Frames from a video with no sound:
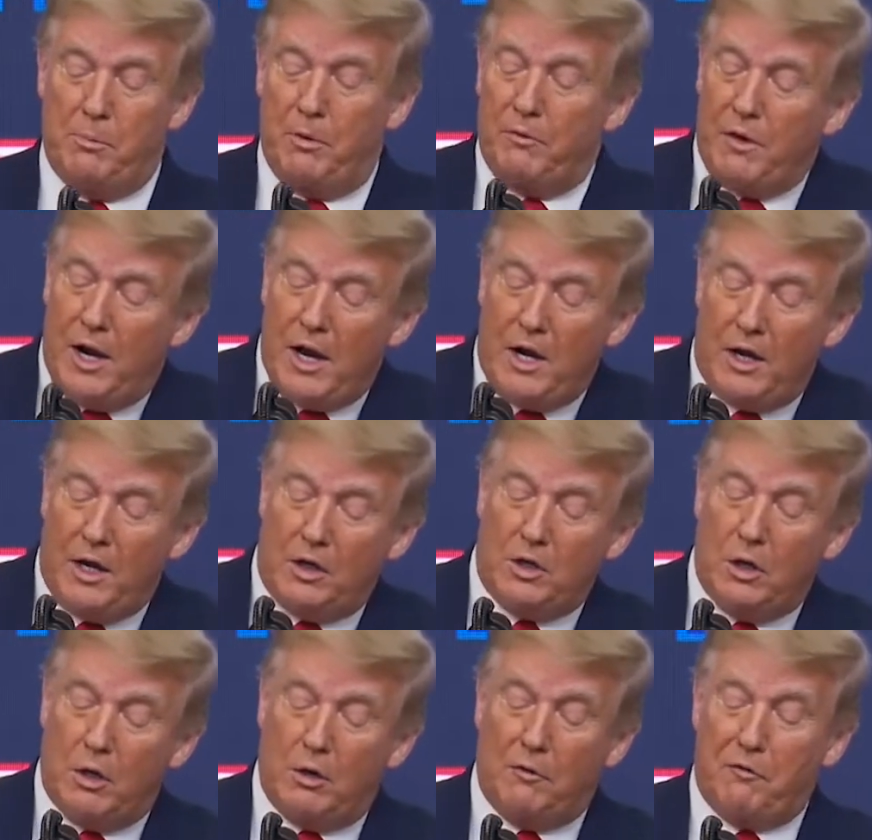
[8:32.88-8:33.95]
provided a
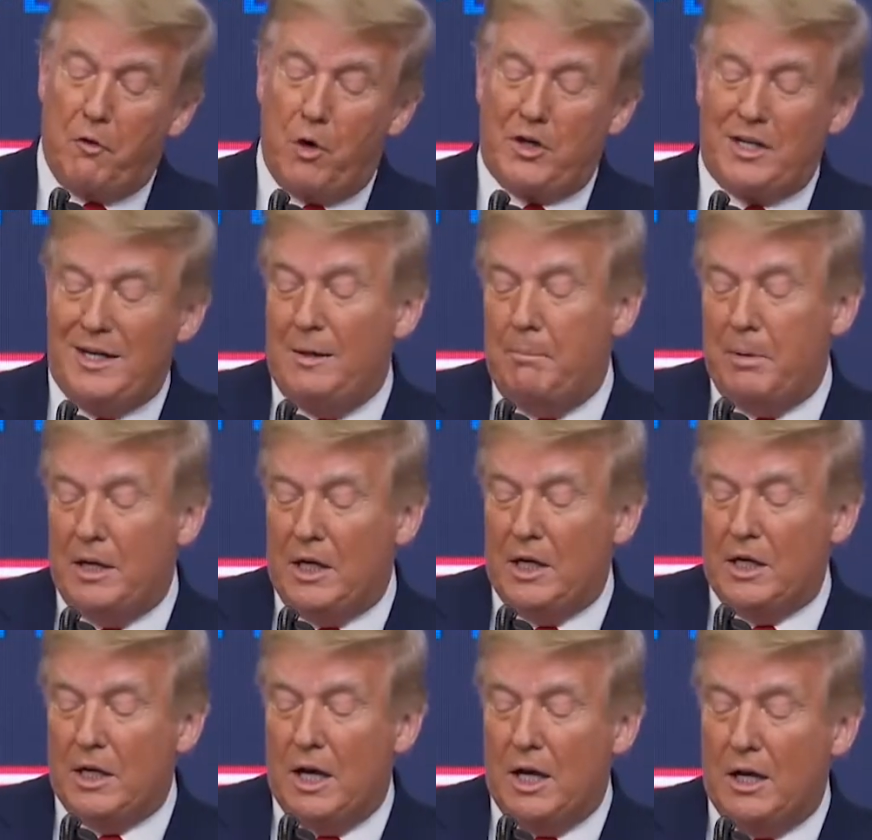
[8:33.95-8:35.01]
total of $14
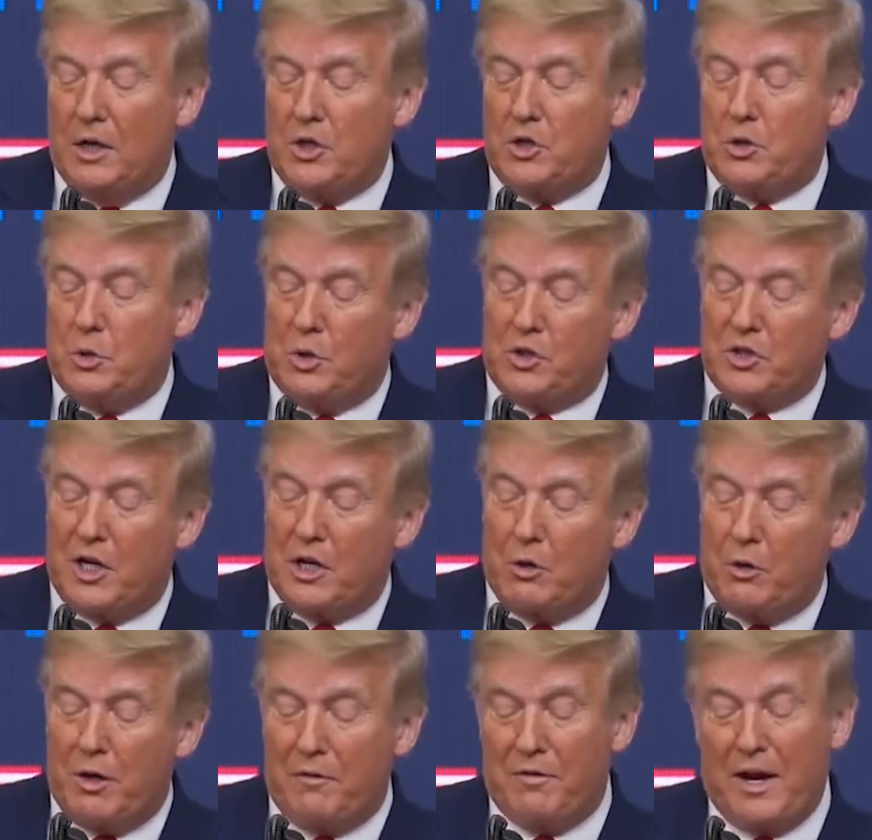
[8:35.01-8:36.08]
billion to
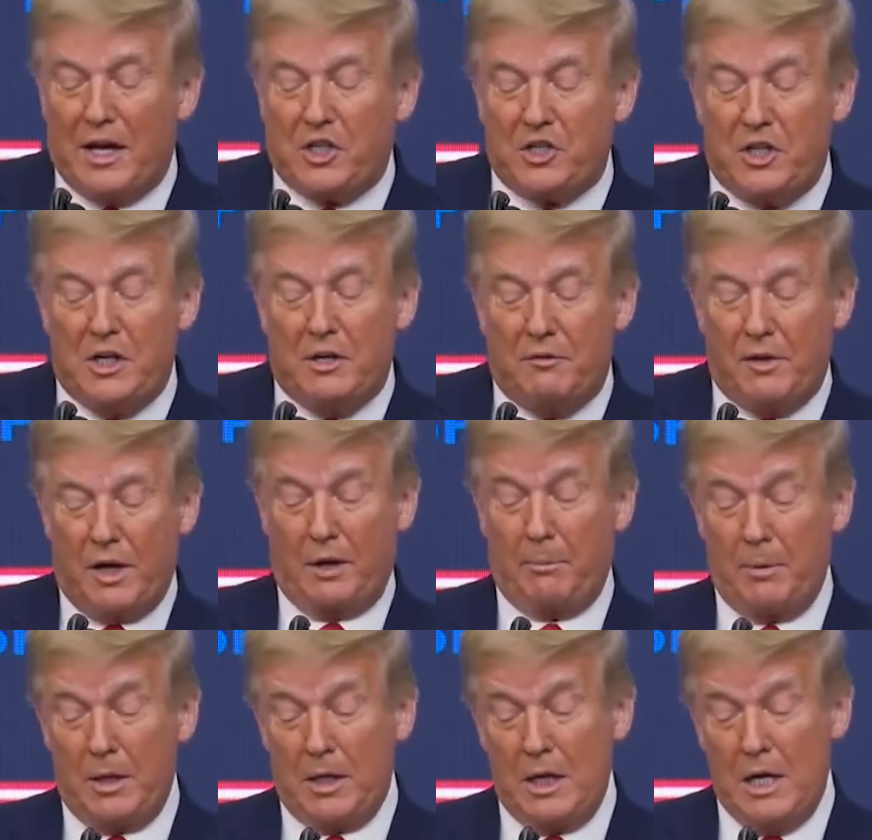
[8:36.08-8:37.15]
accelerate vaccine
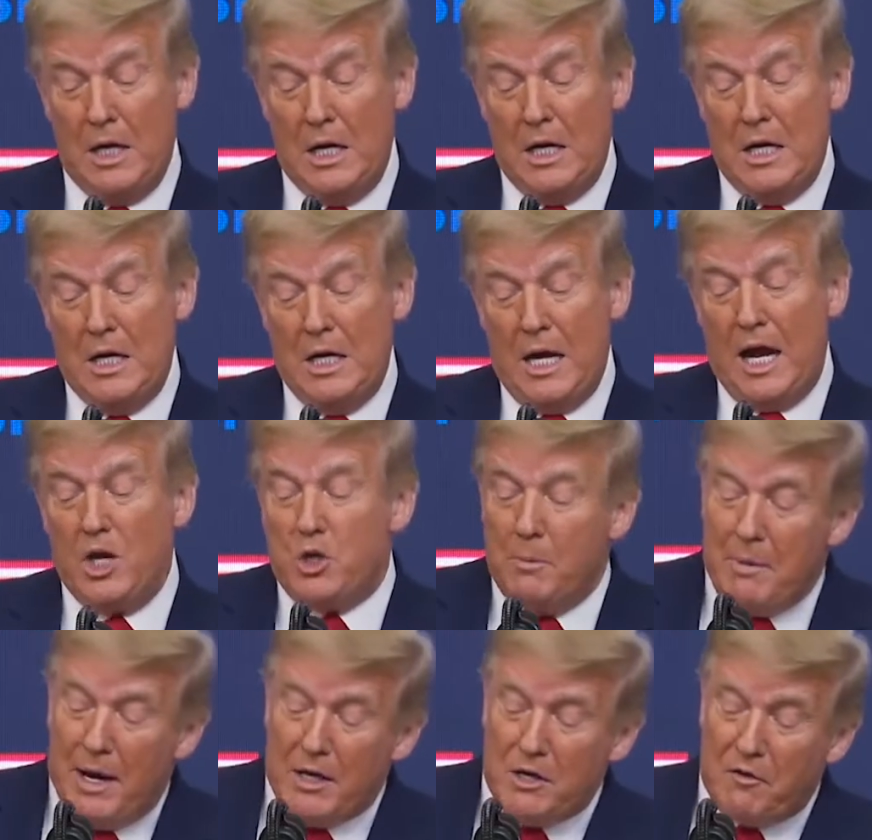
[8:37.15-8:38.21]
development and to
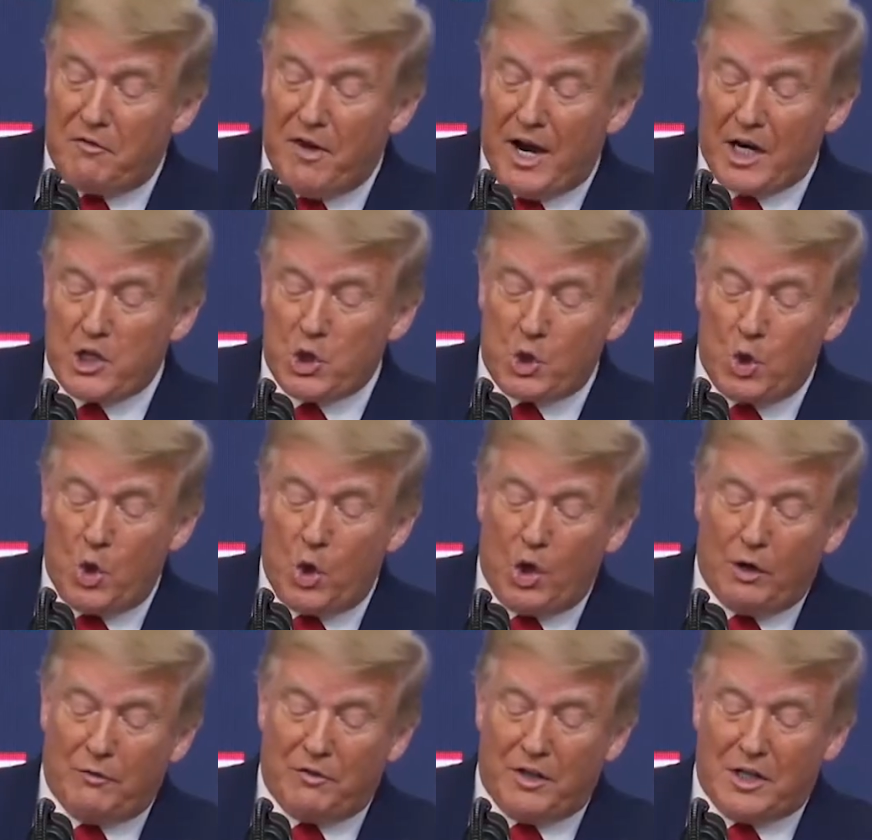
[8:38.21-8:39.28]
manufacture
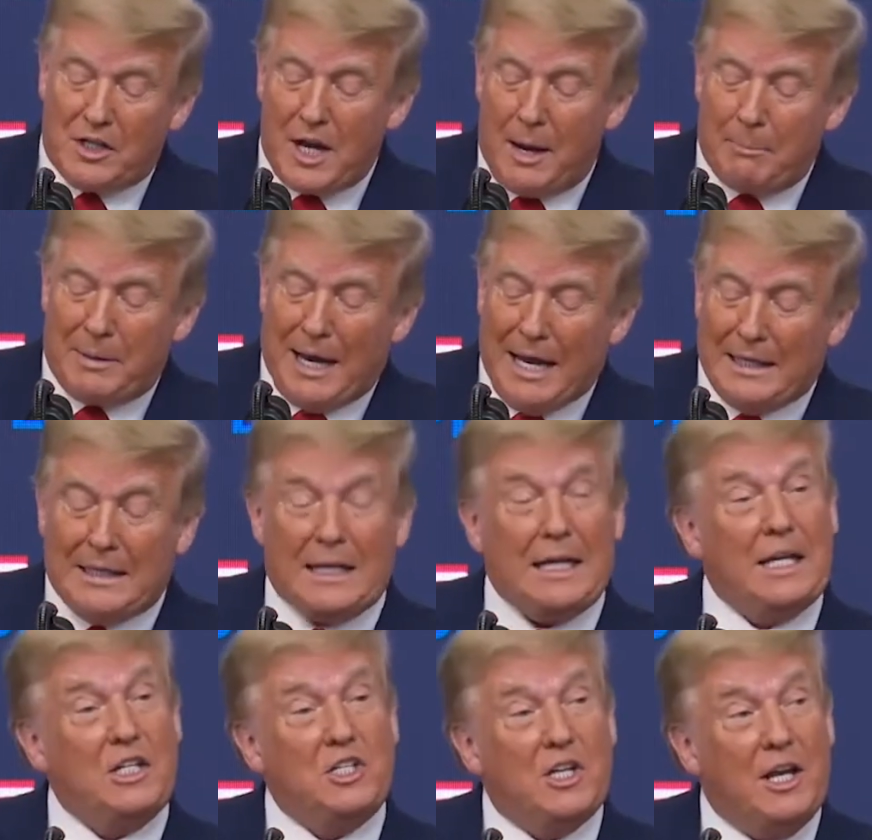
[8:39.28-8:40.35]
all of the top
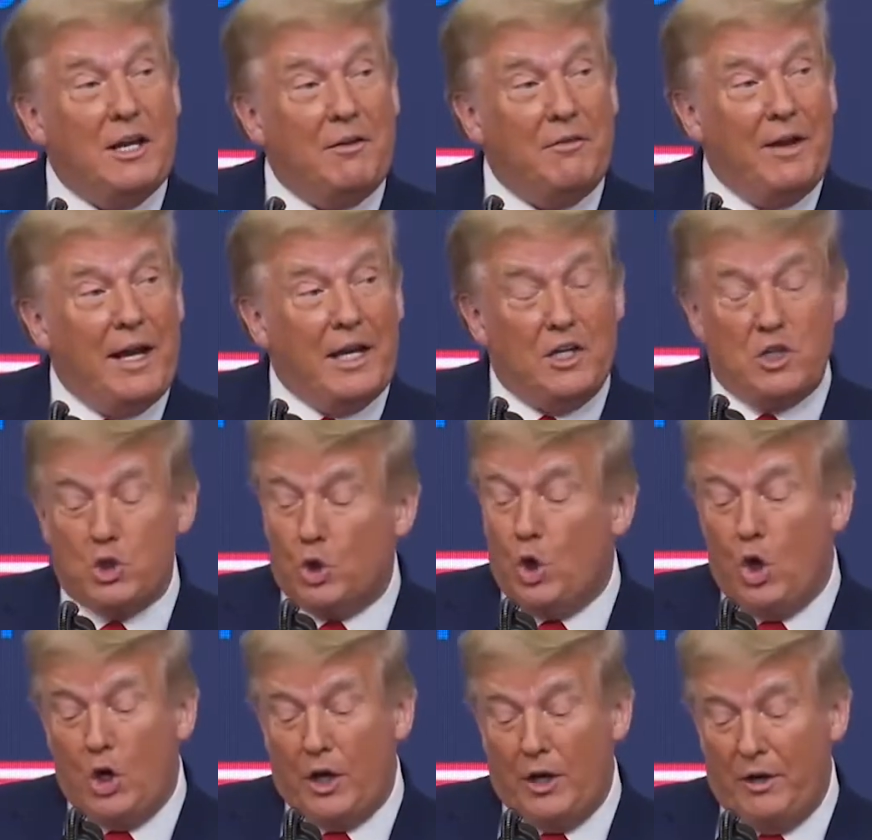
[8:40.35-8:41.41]
candidates in advance,
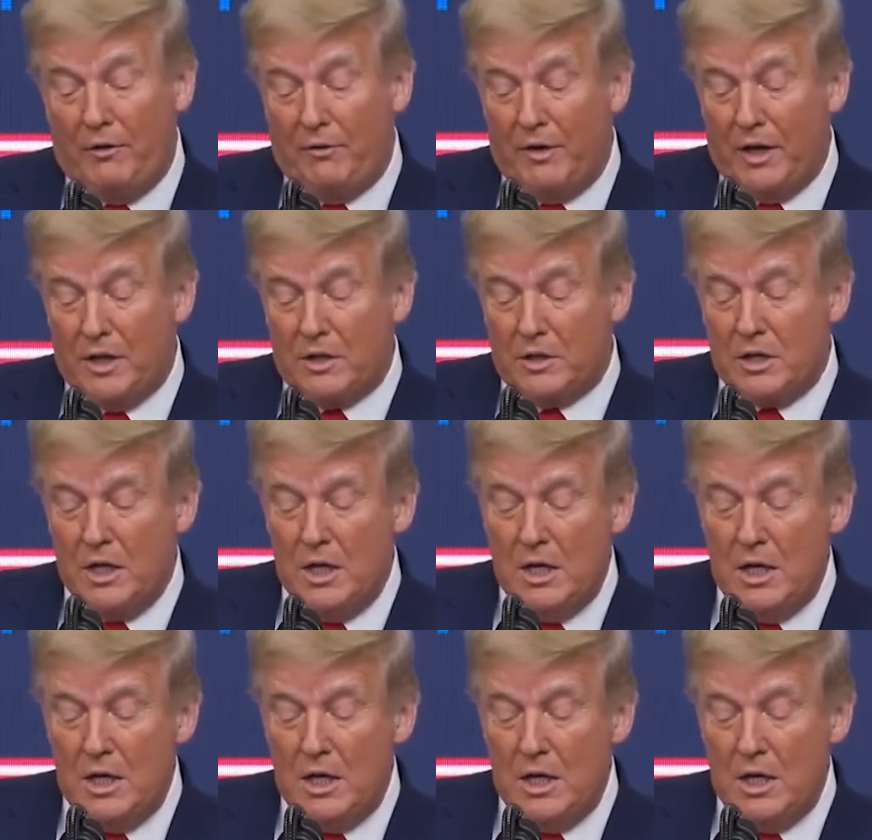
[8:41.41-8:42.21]
long in advance,